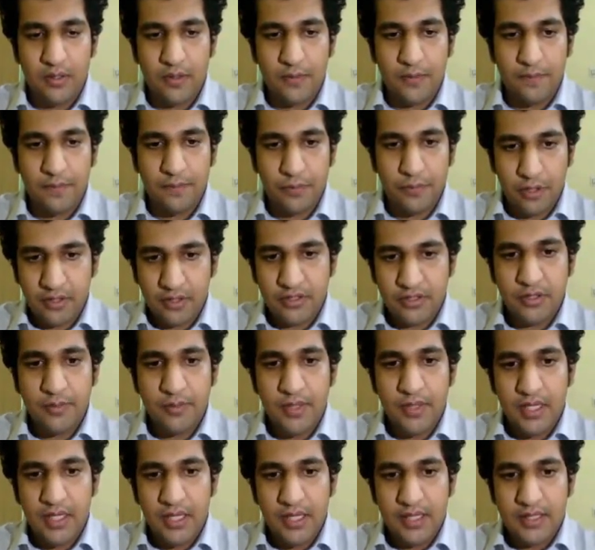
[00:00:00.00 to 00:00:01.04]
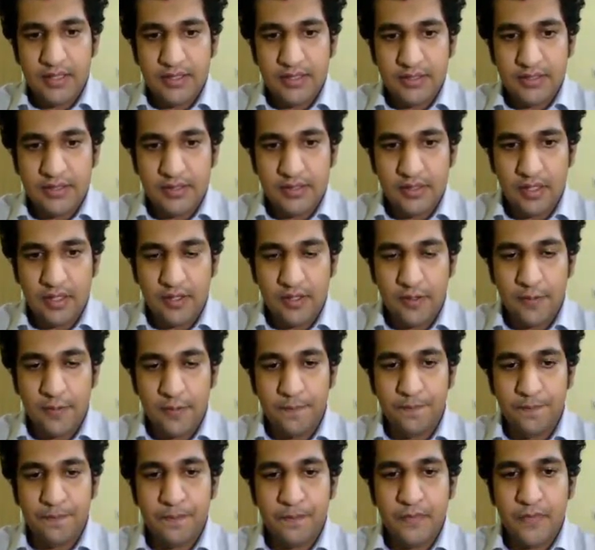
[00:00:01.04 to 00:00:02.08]
proximally it's
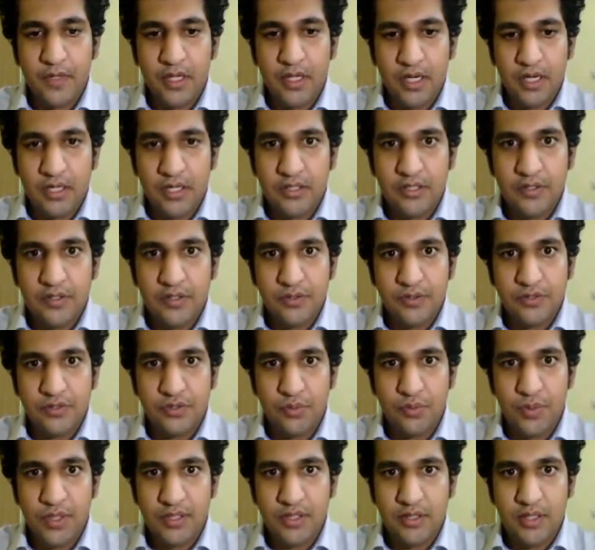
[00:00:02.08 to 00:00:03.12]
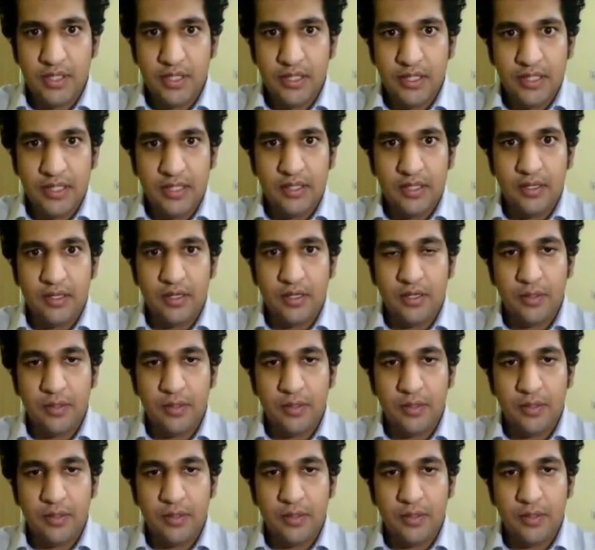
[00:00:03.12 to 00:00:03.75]
continuous with the